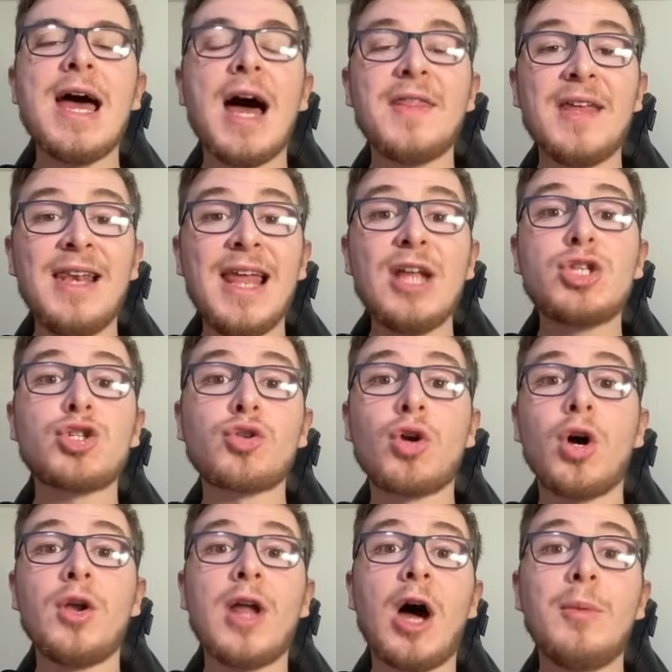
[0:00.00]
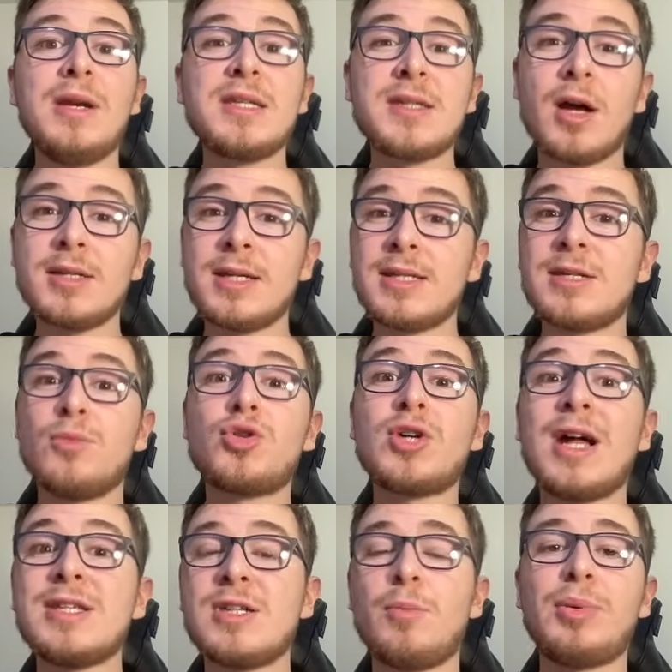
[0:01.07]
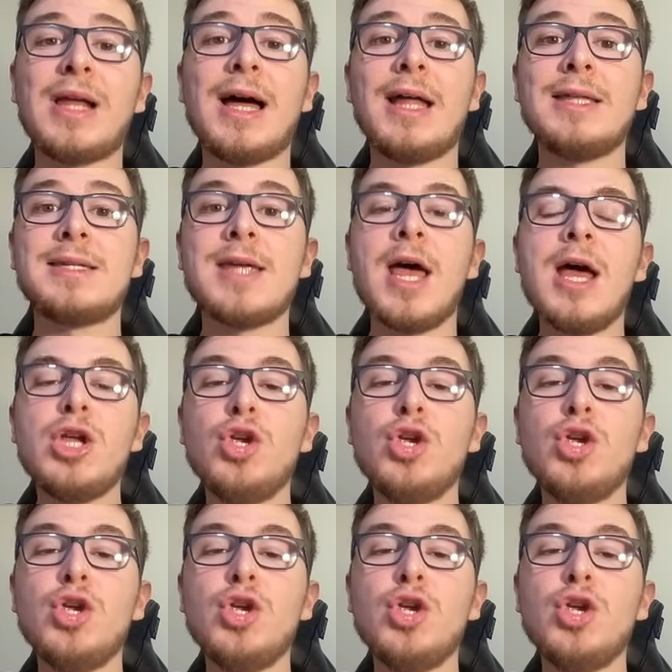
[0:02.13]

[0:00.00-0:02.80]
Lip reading: and then later on I'll be discussing some transfer plans